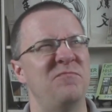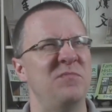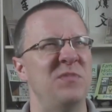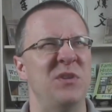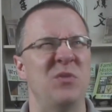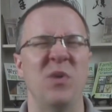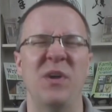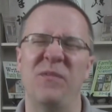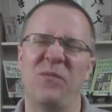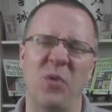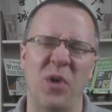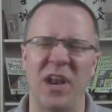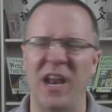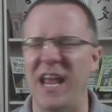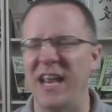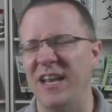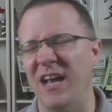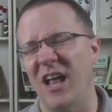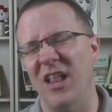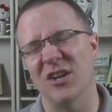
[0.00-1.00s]
between
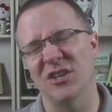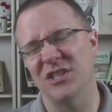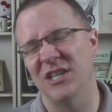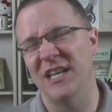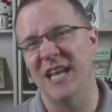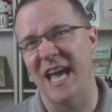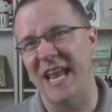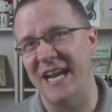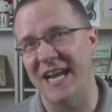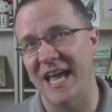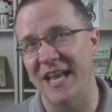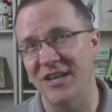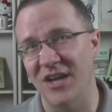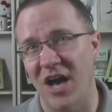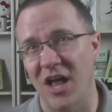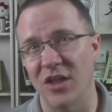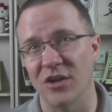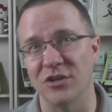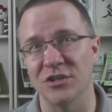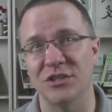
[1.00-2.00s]
$49 and
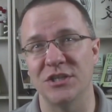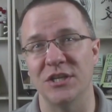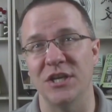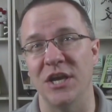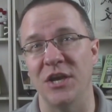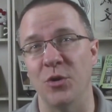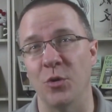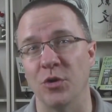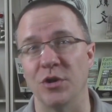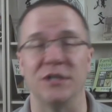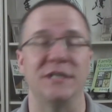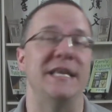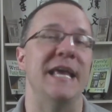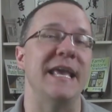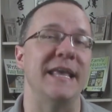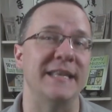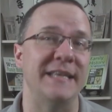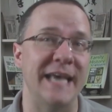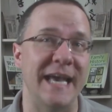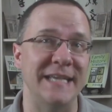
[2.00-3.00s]
$99 in order to
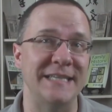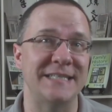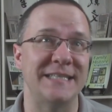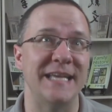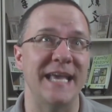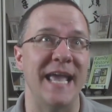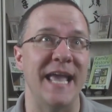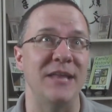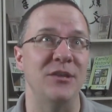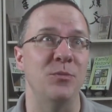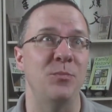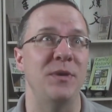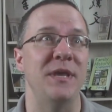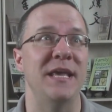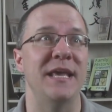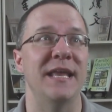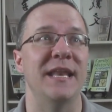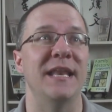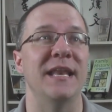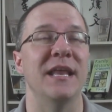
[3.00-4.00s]
take a test and to
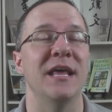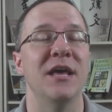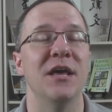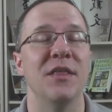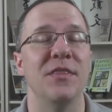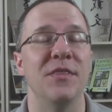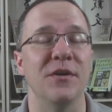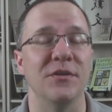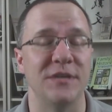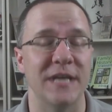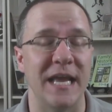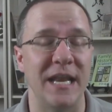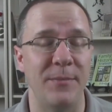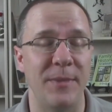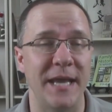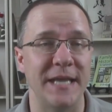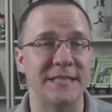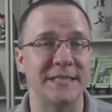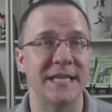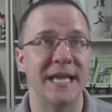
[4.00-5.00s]
be in their
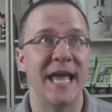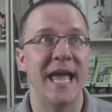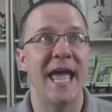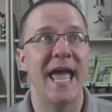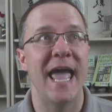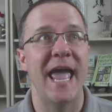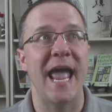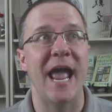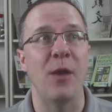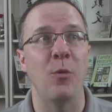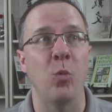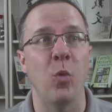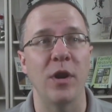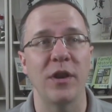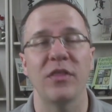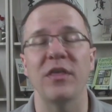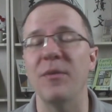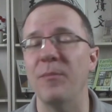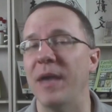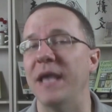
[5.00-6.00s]
database. And one
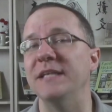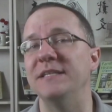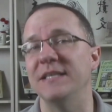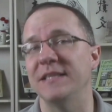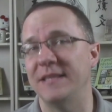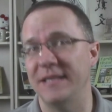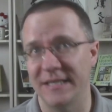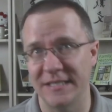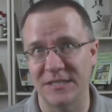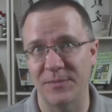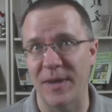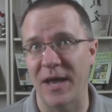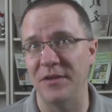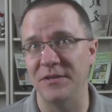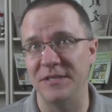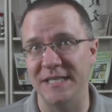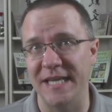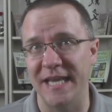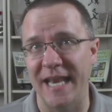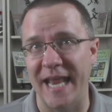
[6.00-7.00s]
of the amazing things
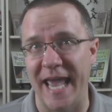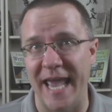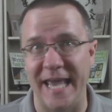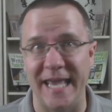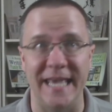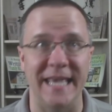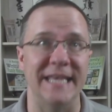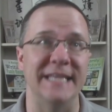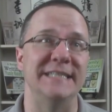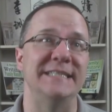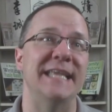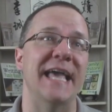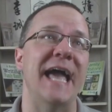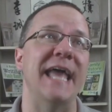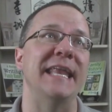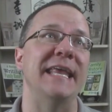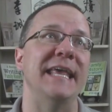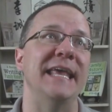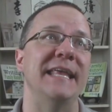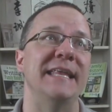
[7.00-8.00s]
about DNA is
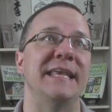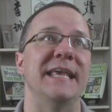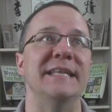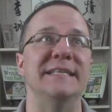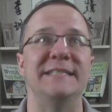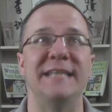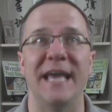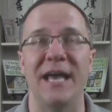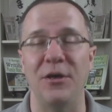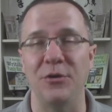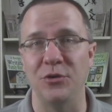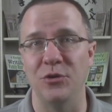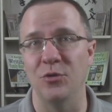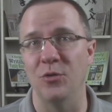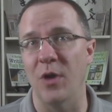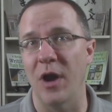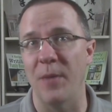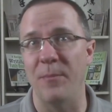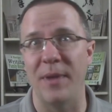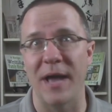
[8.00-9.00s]
that it can tell
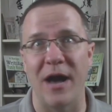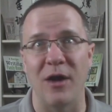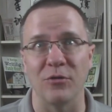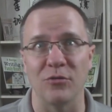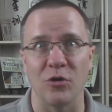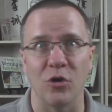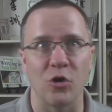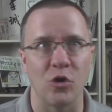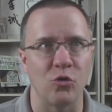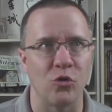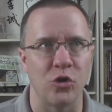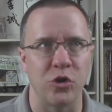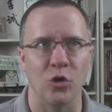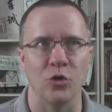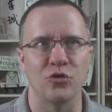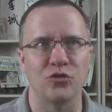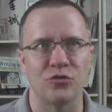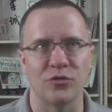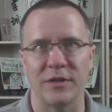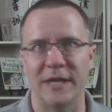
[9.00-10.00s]
you about
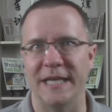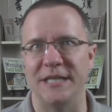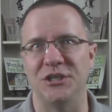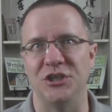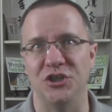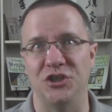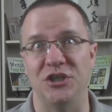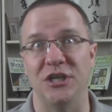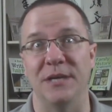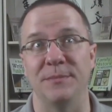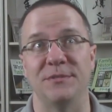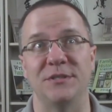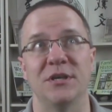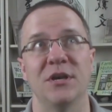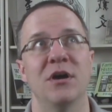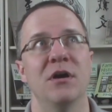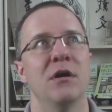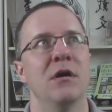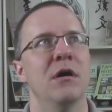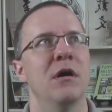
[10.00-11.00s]
close relationships
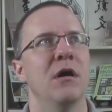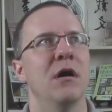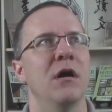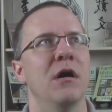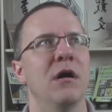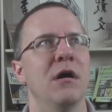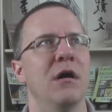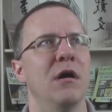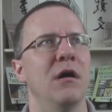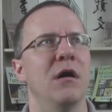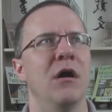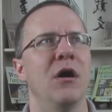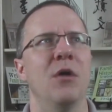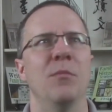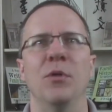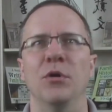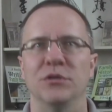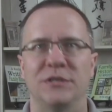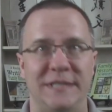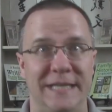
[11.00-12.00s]

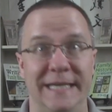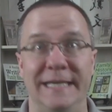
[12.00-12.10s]
almost